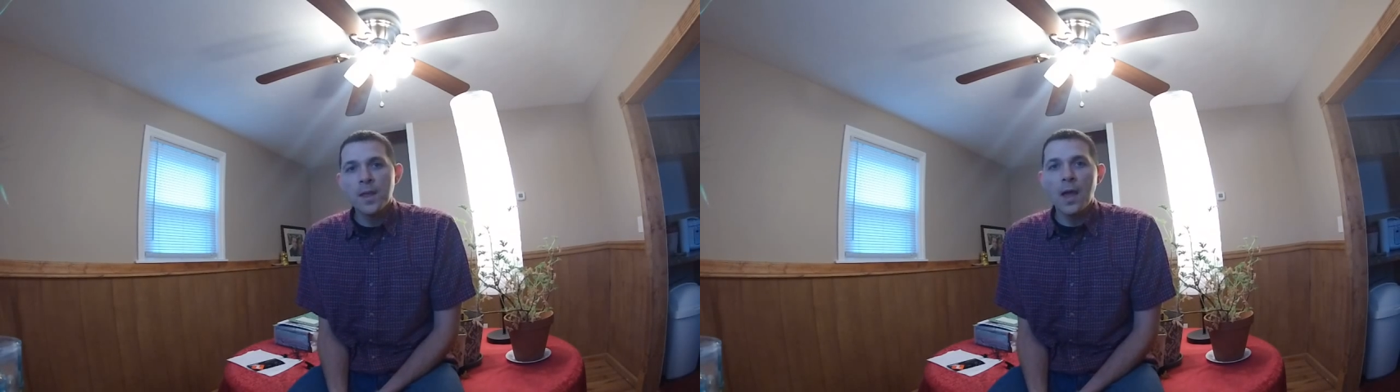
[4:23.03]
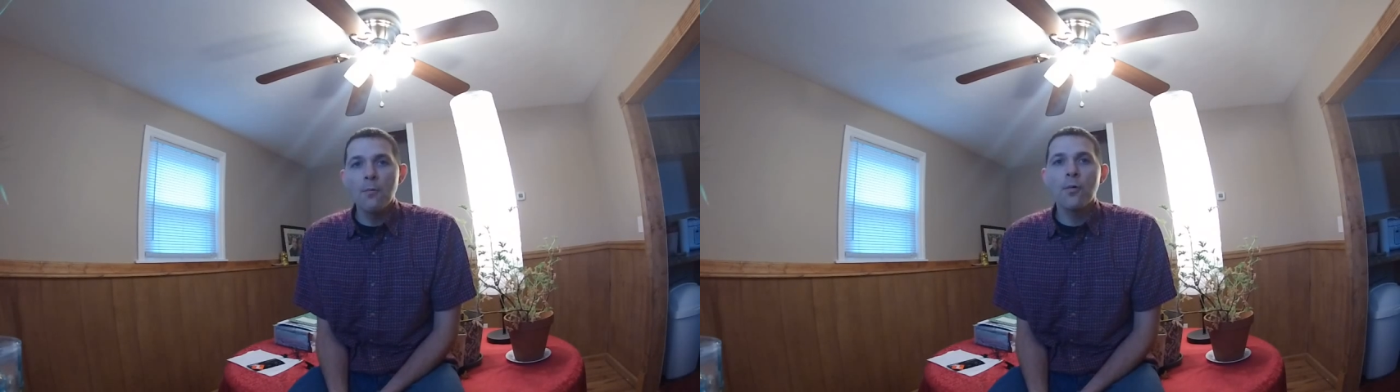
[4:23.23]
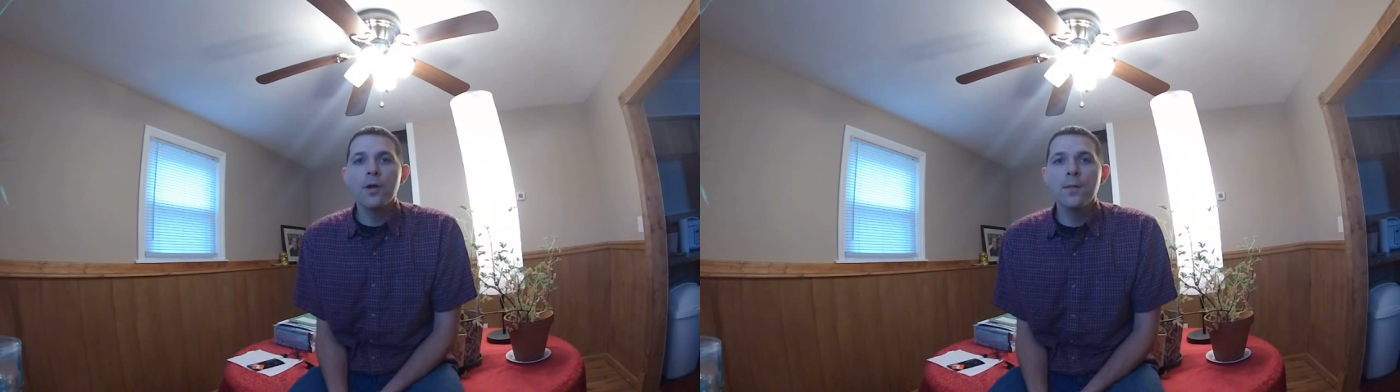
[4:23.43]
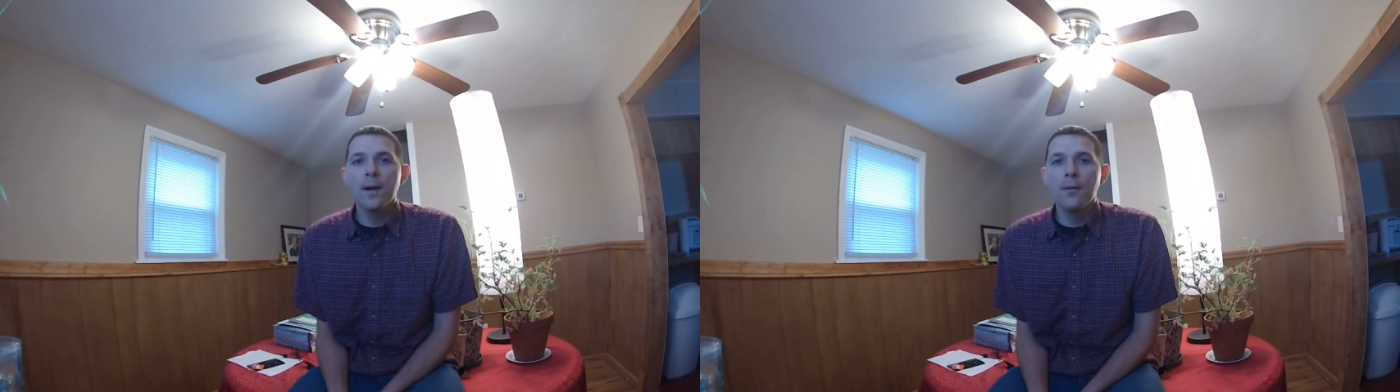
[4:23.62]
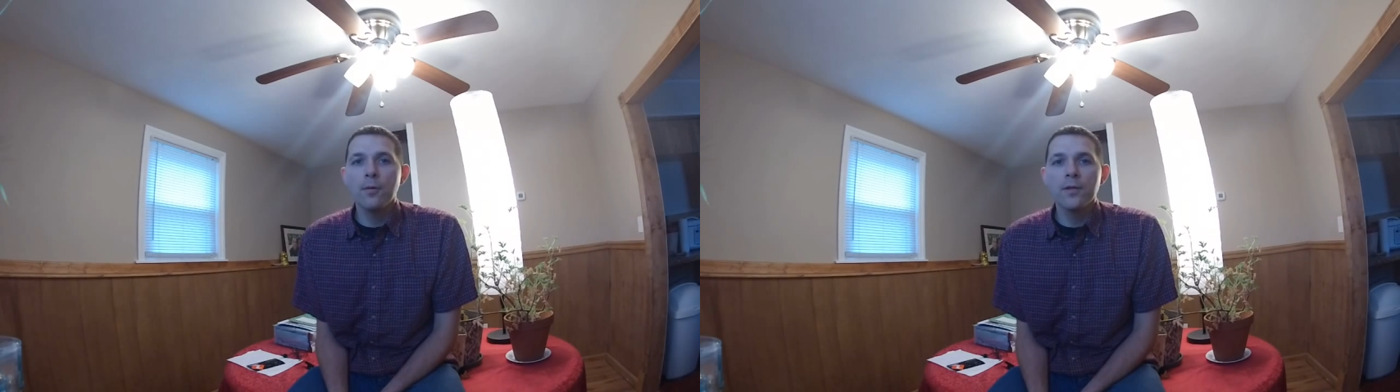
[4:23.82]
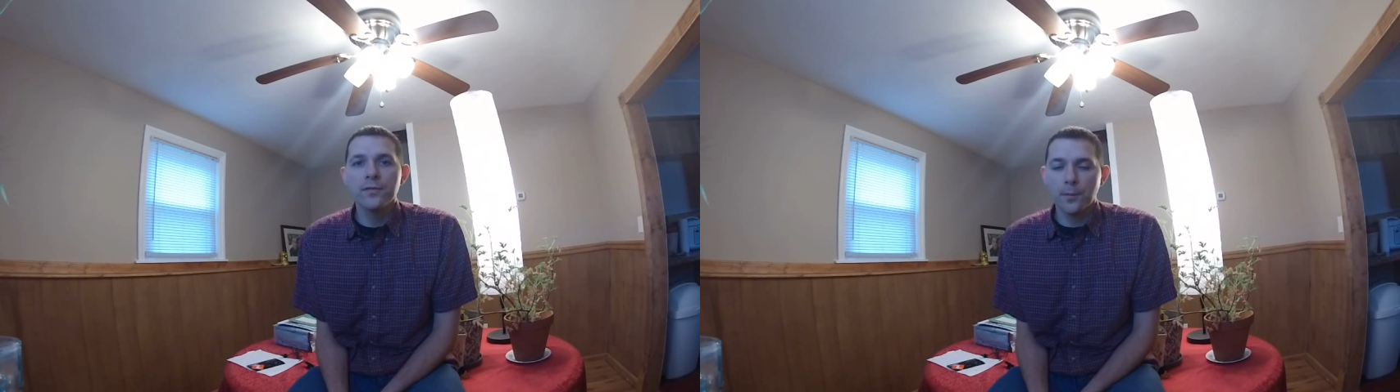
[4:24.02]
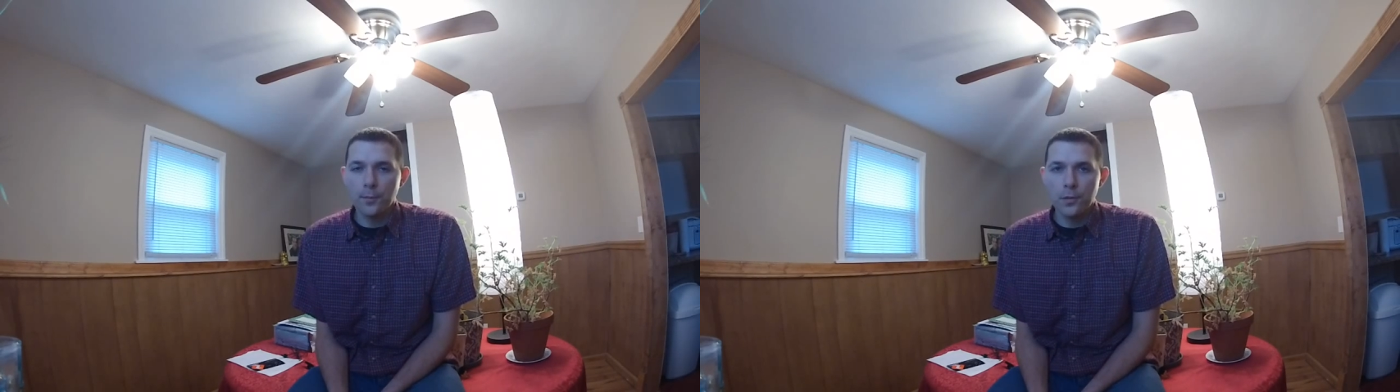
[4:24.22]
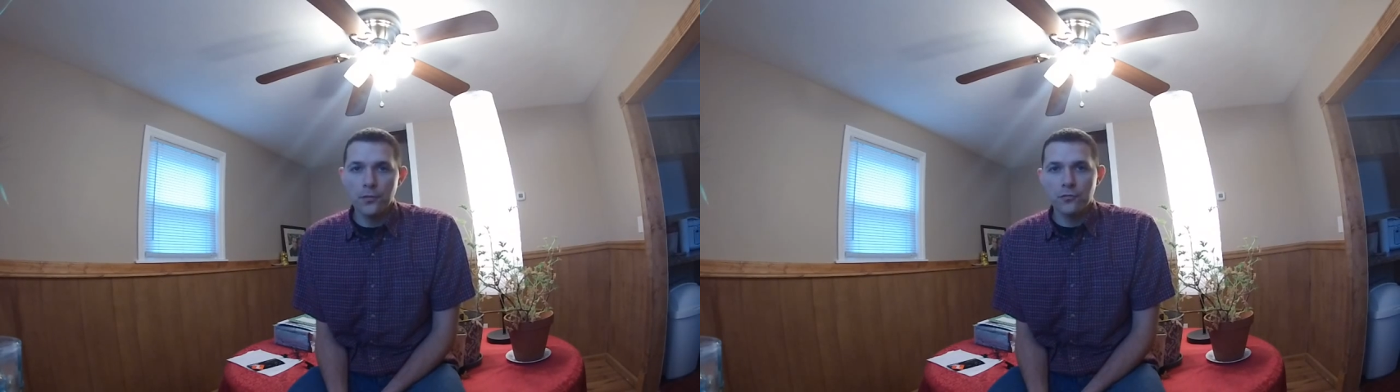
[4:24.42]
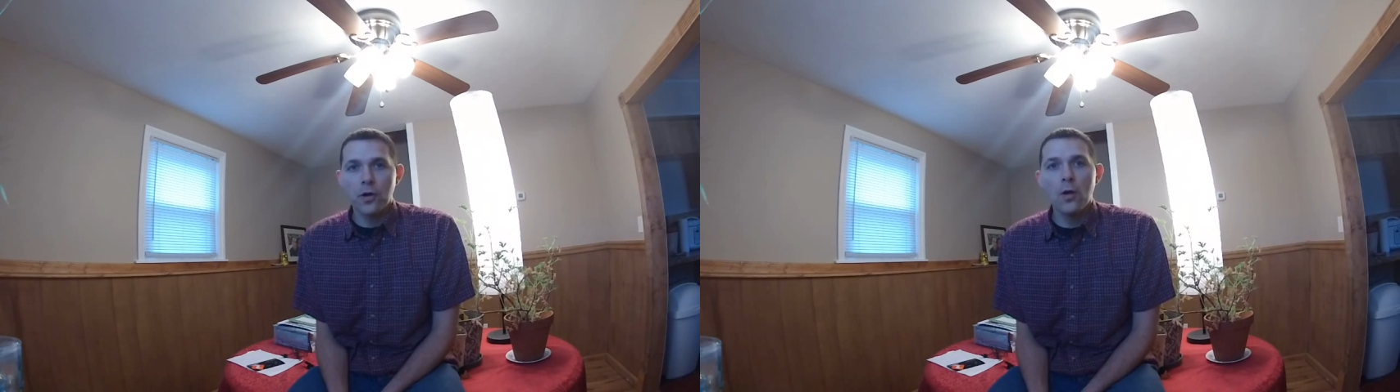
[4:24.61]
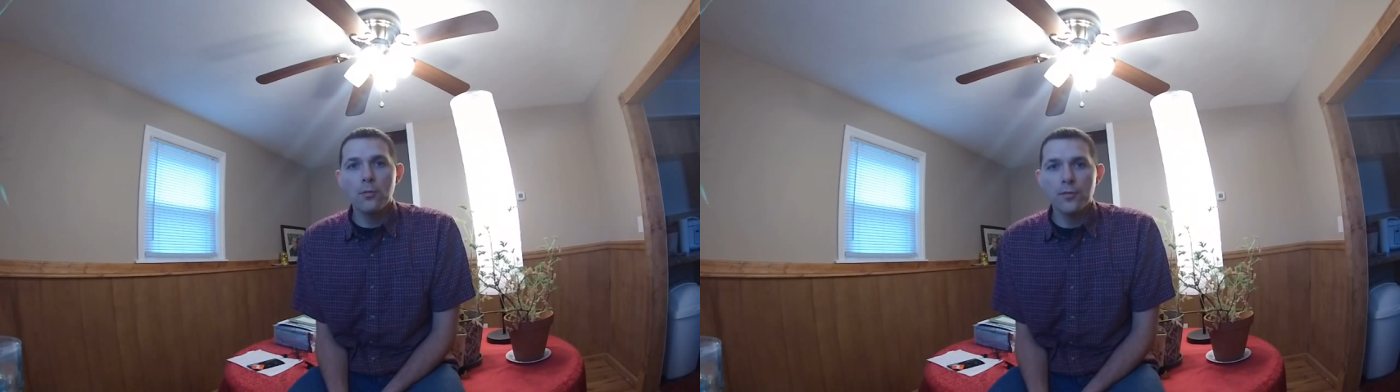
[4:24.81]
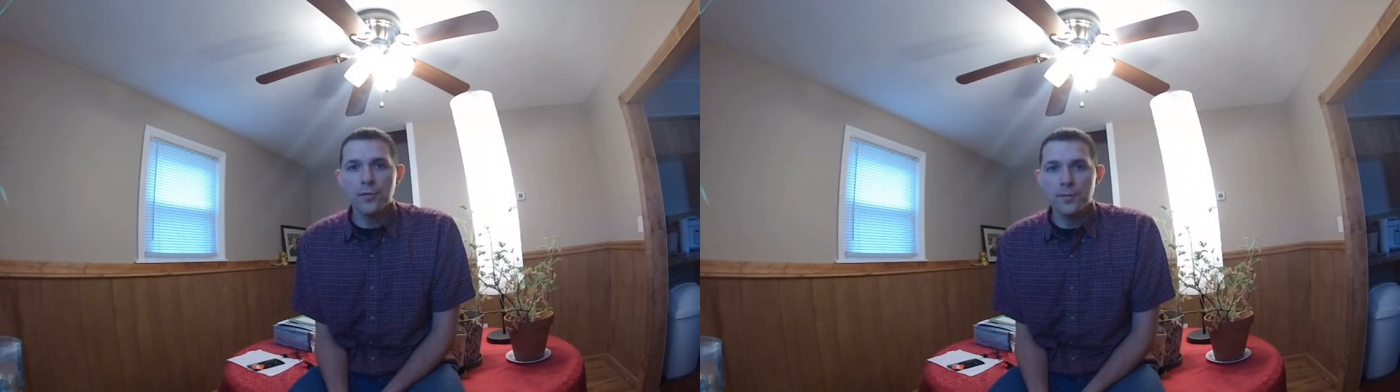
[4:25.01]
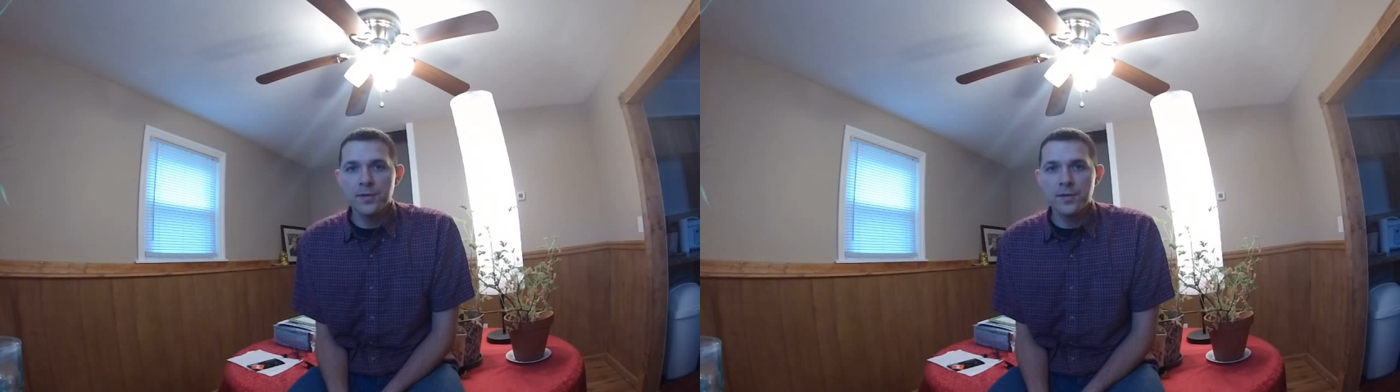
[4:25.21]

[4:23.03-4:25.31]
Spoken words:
and worry about what if something goes wrong with it